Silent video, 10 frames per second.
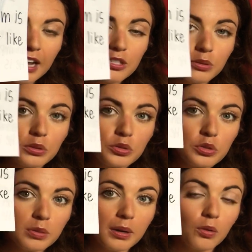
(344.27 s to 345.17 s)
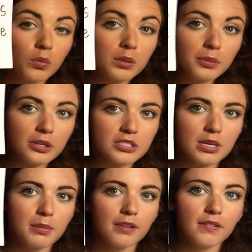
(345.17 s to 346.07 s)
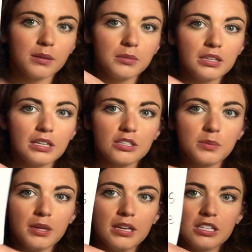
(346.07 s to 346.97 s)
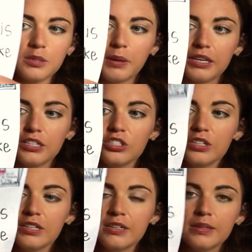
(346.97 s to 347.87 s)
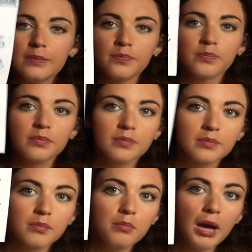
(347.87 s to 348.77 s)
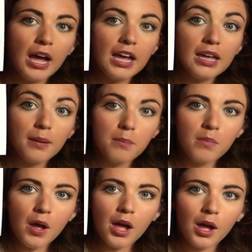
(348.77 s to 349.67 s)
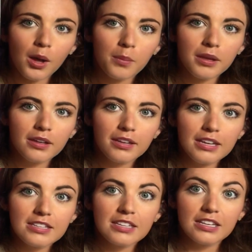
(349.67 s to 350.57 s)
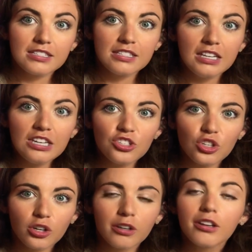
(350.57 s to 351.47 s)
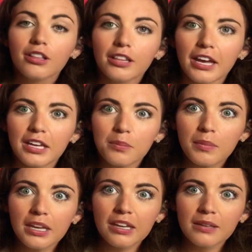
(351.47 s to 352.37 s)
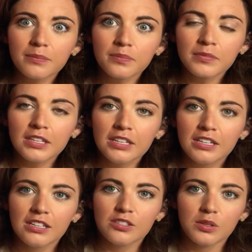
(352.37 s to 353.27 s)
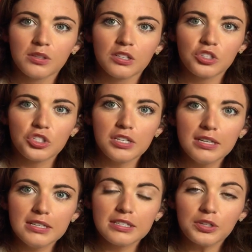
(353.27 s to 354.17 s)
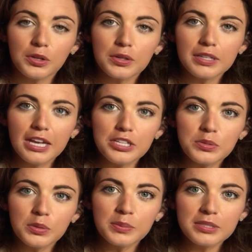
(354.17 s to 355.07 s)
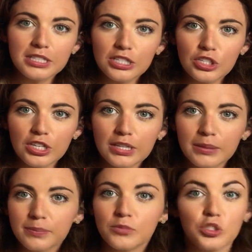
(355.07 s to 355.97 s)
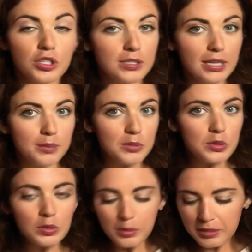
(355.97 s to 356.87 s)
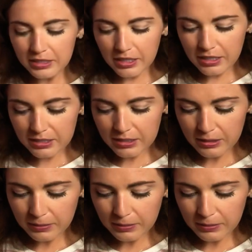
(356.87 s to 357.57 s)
So I told you about one person in my family. Here's my next page. "My mom is a teacher like me." So there she is in her classroom teaching, just like Miss Thorman does.